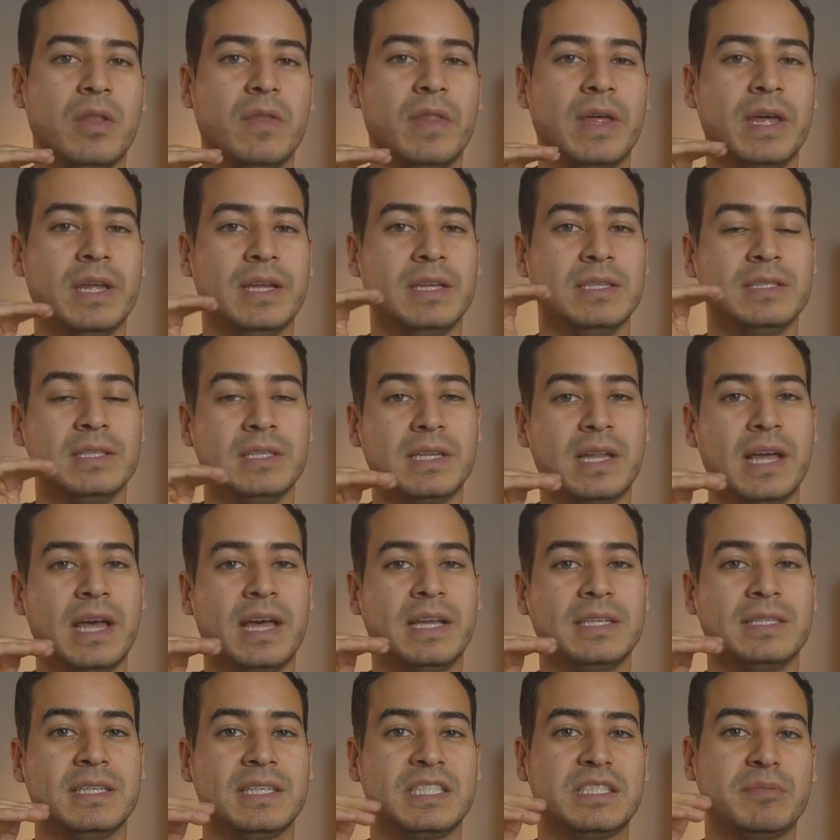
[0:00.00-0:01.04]
that isn't
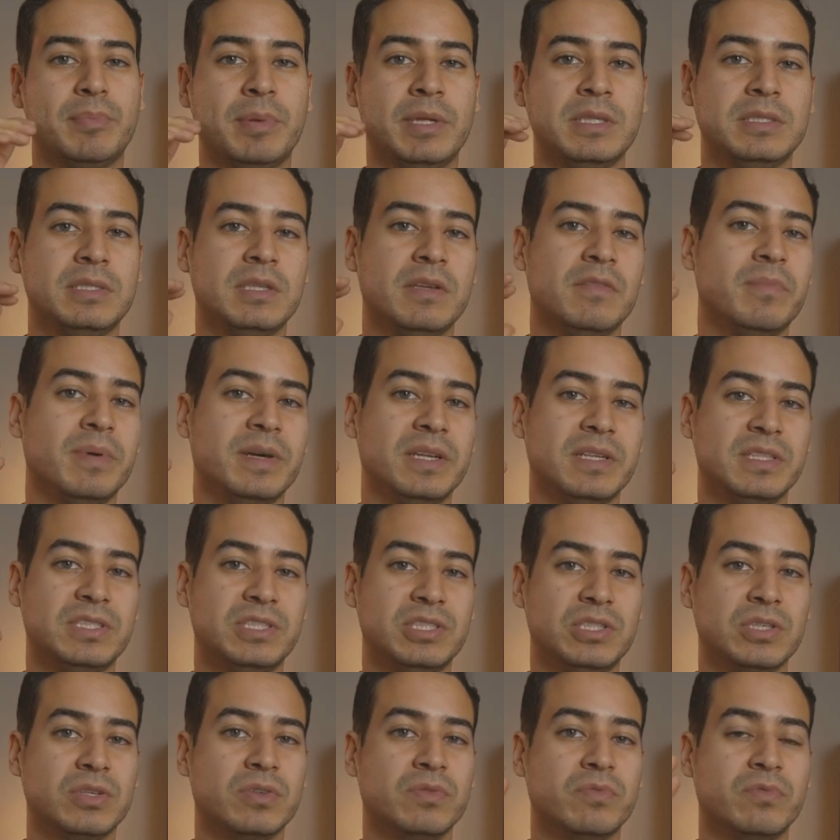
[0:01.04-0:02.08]
as expensive, but is
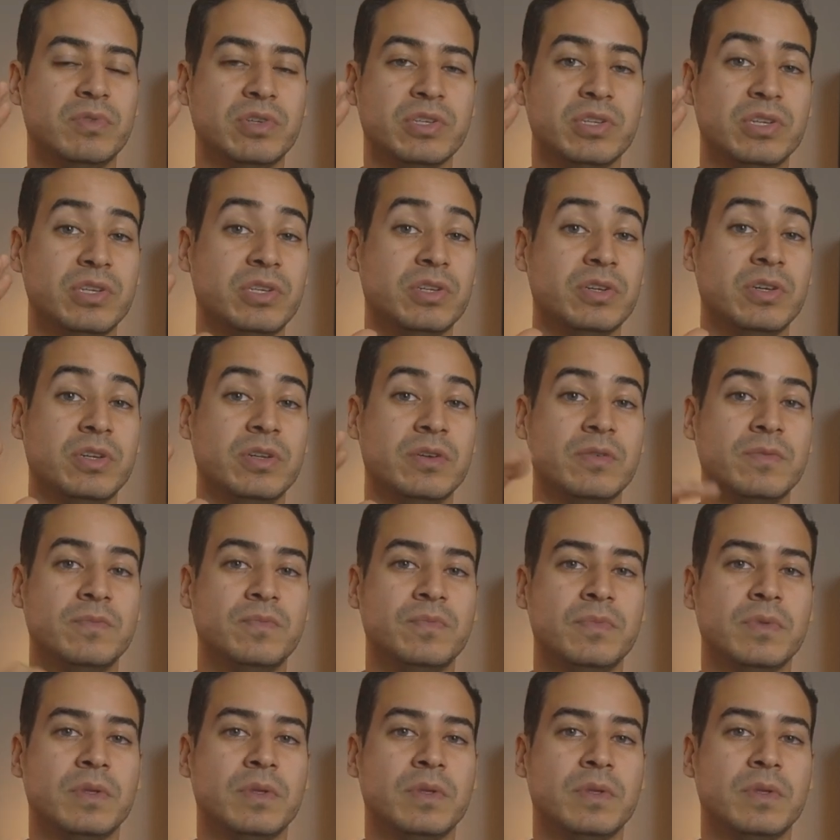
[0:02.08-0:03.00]
still really good.